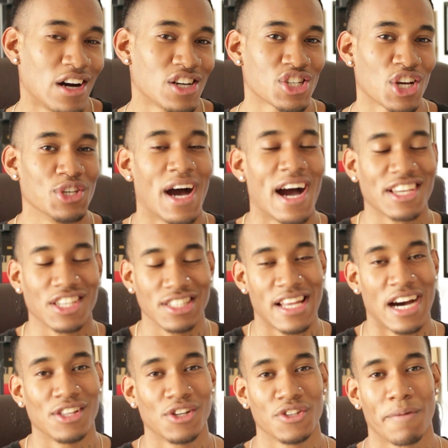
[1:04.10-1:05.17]
I'll show you how you can
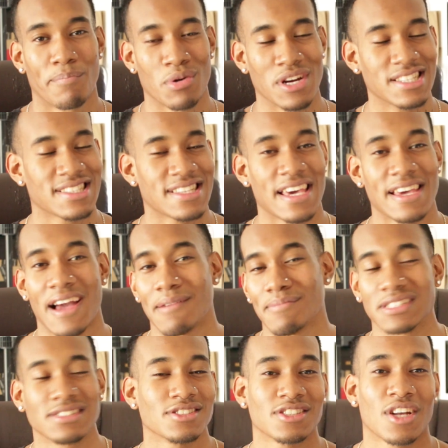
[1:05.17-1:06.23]
download the preset. I
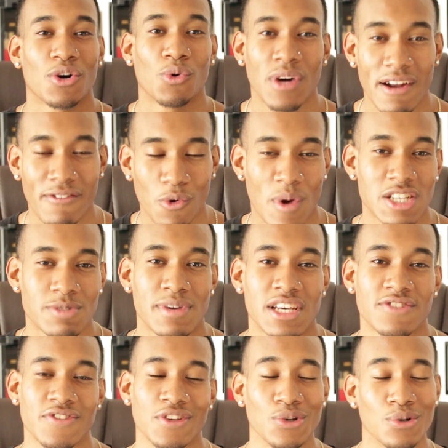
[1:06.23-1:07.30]
mean, you know, whatever works
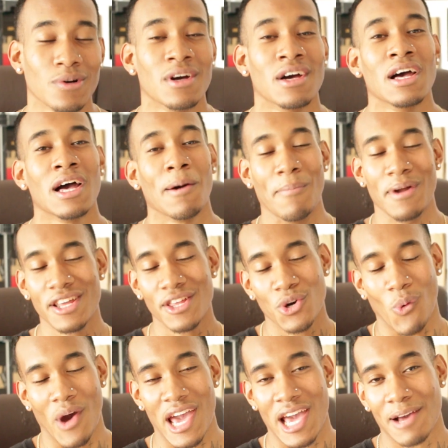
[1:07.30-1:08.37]
best for you. But
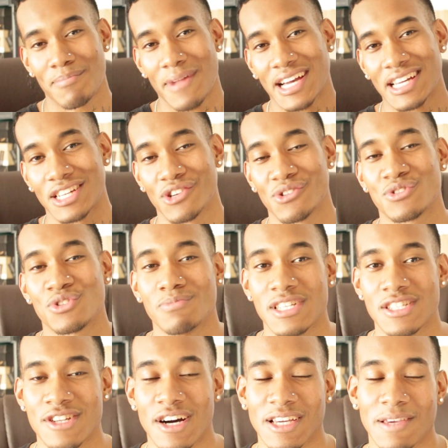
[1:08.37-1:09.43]
either way, I'm not gonna do too
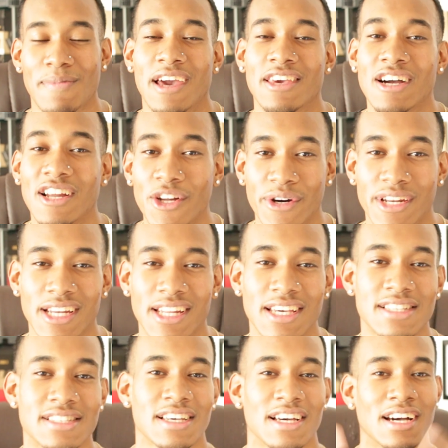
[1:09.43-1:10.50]
much talking, man. Y'all know what it
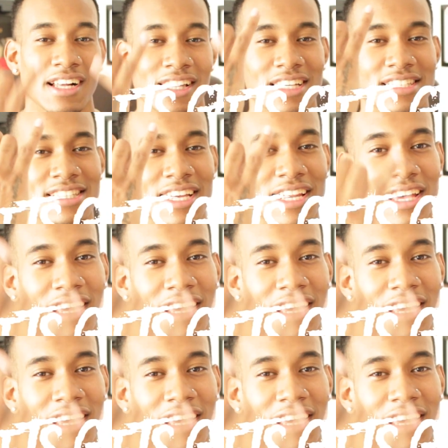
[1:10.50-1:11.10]
is. Let's get